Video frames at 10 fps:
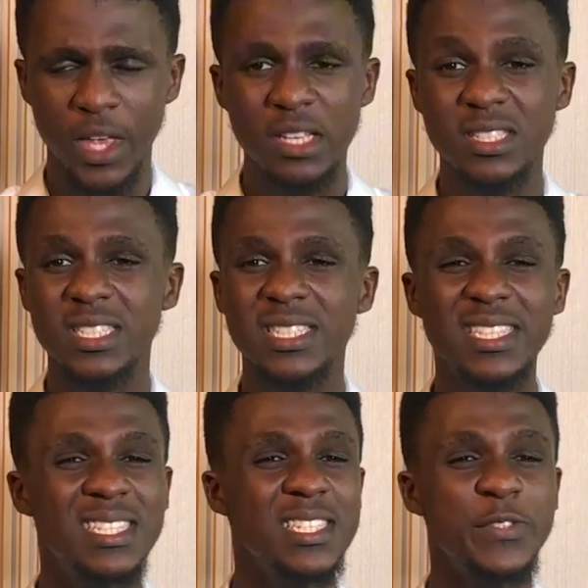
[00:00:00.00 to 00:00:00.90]
See,
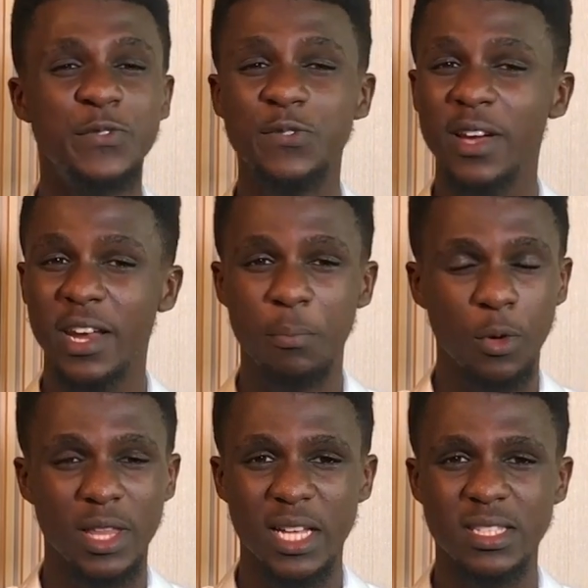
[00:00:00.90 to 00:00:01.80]
this is very
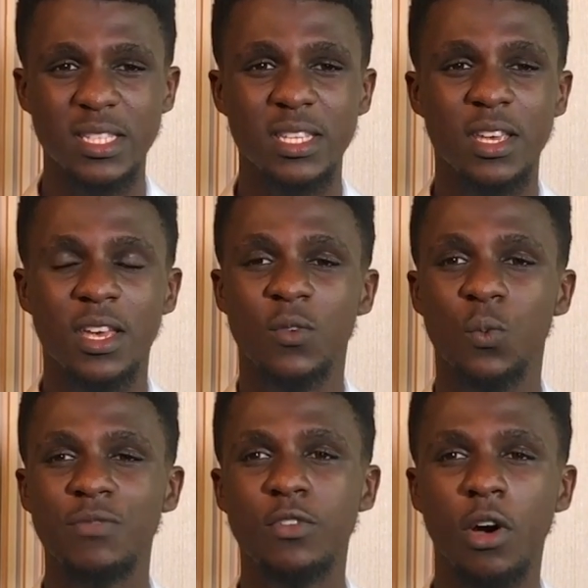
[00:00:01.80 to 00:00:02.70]
important. See,
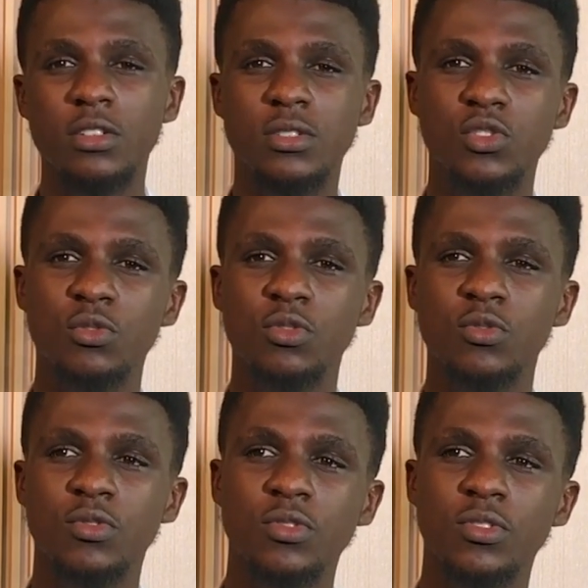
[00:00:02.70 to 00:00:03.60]
we've got
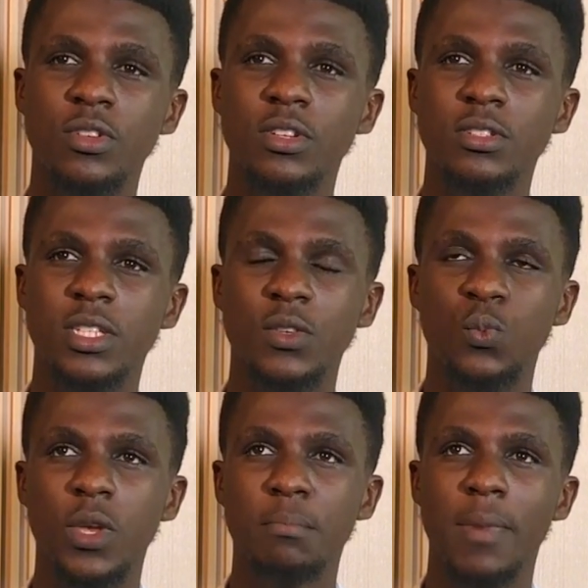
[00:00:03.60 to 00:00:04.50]
to see,
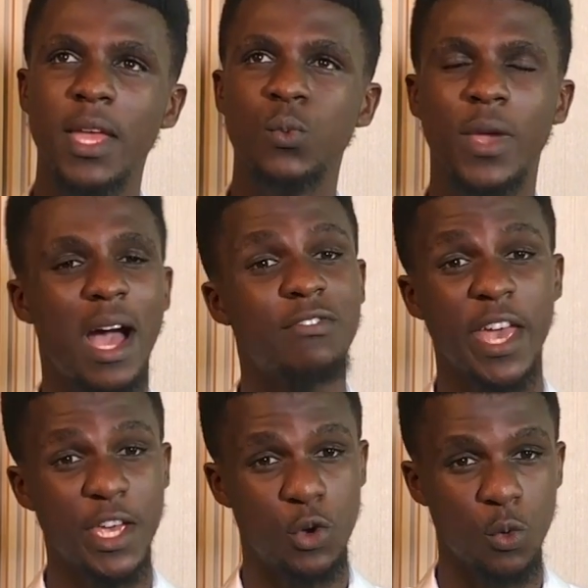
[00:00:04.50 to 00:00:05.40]
we men, we have
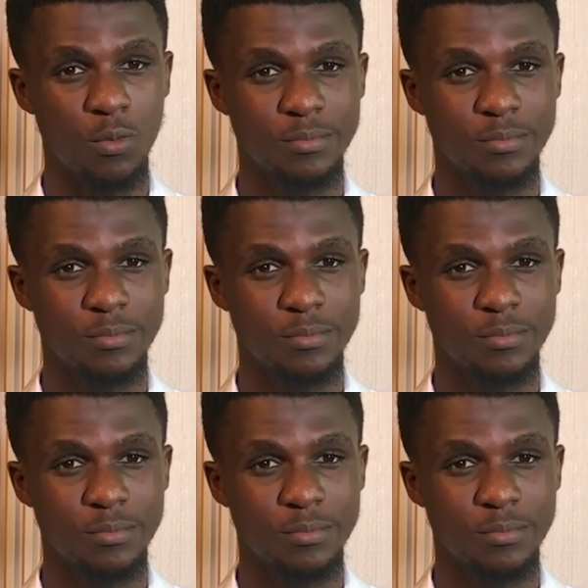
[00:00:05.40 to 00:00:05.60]
ego.